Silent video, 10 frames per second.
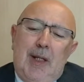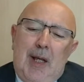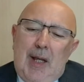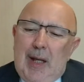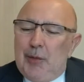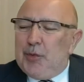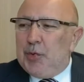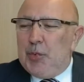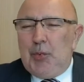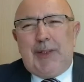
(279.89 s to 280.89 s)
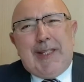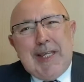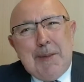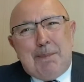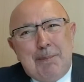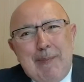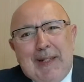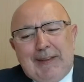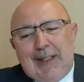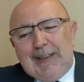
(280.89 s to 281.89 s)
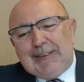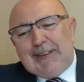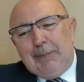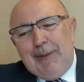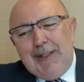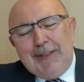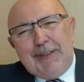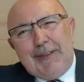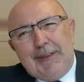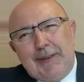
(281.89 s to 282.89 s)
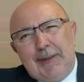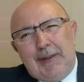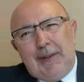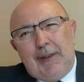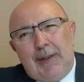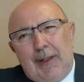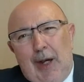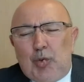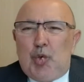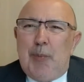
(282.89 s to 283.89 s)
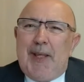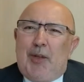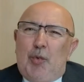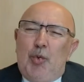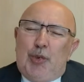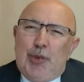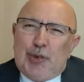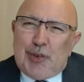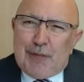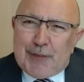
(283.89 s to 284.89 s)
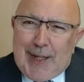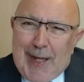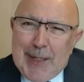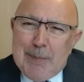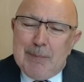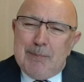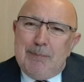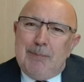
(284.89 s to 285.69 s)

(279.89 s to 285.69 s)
how to keep mental stability, how to make good use of time,